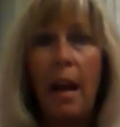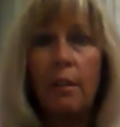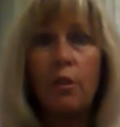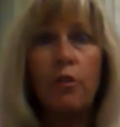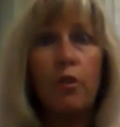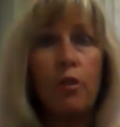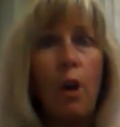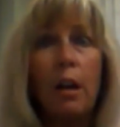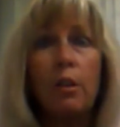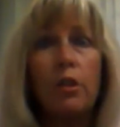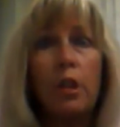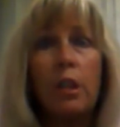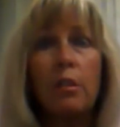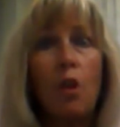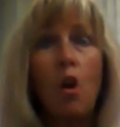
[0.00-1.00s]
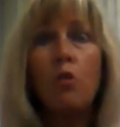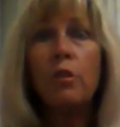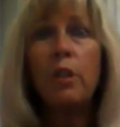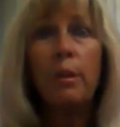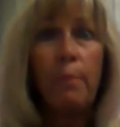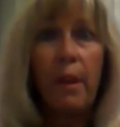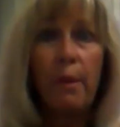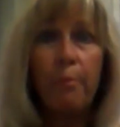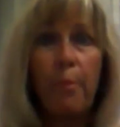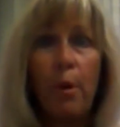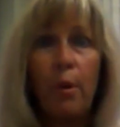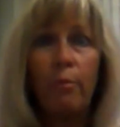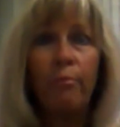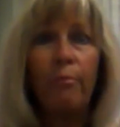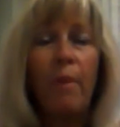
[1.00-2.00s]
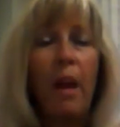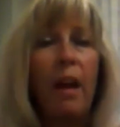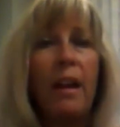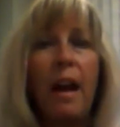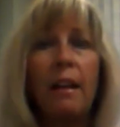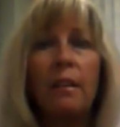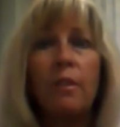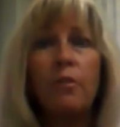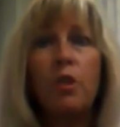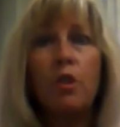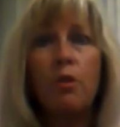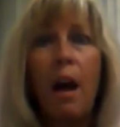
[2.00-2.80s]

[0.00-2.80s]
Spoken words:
active strategy is coaching people. An active